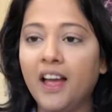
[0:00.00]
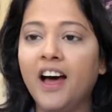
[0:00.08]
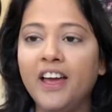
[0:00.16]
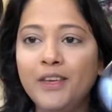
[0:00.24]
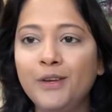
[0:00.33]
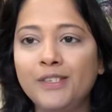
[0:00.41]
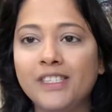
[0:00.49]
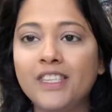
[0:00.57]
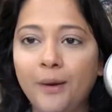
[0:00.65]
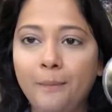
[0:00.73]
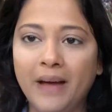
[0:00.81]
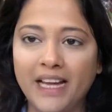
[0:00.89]
I used
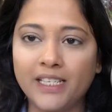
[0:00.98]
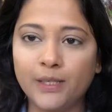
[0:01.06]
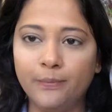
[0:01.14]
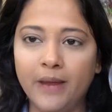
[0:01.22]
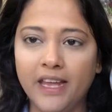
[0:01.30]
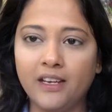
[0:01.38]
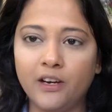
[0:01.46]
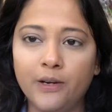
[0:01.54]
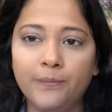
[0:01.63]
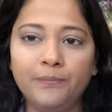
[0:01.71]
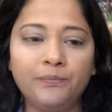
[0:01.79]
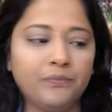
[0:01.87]
the matte
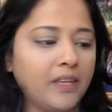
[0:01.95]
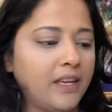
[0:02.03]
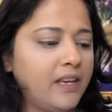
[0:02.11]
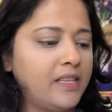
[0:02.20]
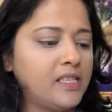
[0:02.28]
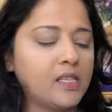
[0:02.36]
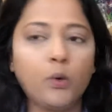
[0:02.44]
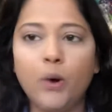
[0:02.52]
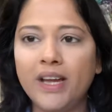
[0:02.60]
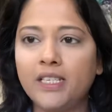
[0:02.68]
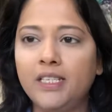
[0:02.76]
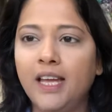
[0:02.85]
maker. It's
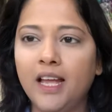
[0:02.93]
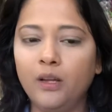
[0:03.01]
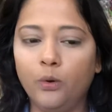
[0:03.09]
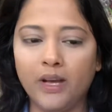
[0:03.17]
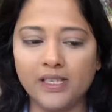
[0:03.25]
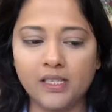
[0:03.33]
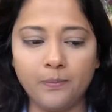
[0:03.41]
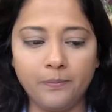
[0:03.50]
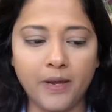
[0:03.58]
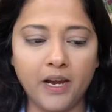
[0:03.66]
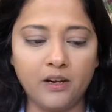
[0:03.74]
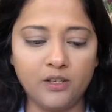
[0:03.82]
quite yellow as
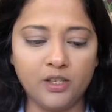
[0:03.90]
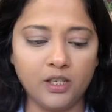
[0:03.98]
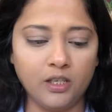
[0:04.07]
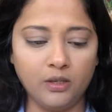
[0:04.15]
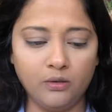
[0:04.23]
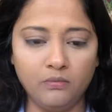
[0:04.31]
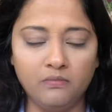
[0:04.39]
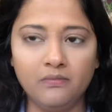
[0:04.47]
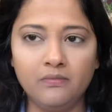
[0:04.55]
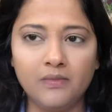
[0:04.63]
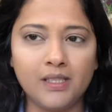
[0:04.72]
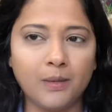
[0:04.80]
compared to
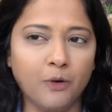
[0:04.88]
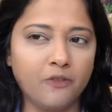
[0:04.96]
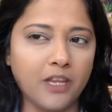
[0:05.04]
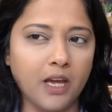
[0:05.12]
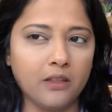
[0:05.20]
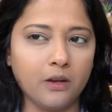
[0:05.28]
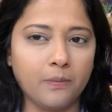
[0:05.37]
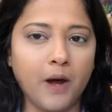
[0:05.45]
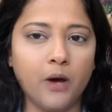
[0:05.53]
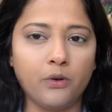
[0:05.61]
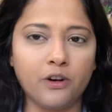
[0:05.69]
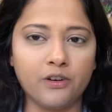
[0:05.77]
some of the other
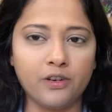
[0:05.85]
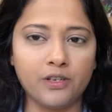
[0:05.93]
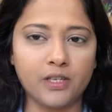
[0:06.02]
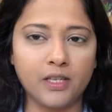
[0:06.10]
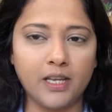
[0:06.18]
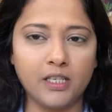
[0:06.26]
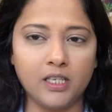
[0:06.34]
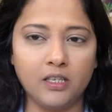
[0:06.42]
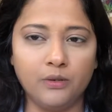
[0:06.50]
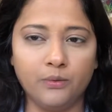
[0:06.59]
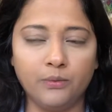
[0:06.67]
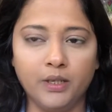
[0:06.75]
powders they
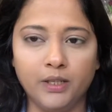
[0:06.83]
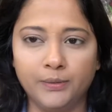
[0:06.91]
do,